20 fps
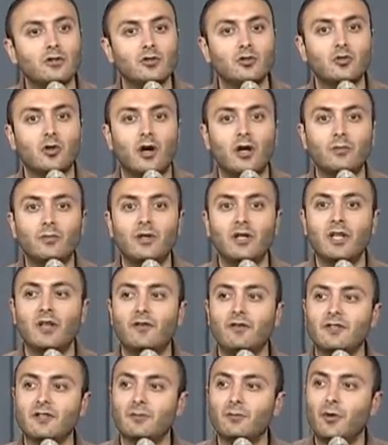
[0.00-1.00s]
into
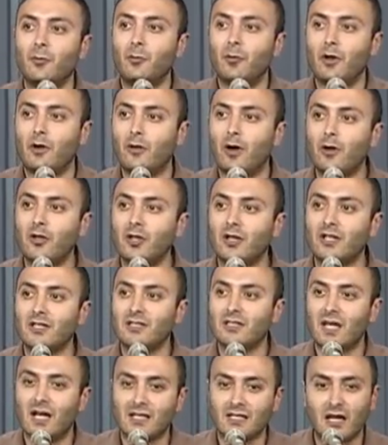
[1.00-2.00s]
unbelievers and people around you, because
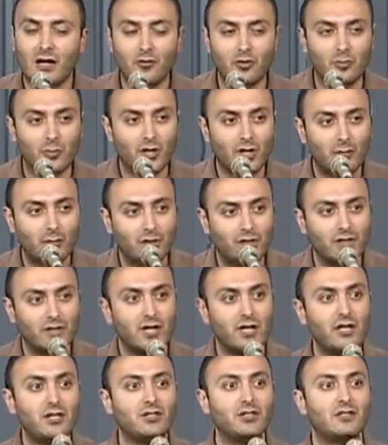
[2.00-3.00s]
that's how you become
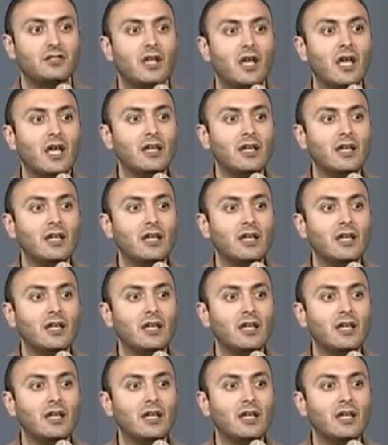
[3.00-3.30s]
contagious.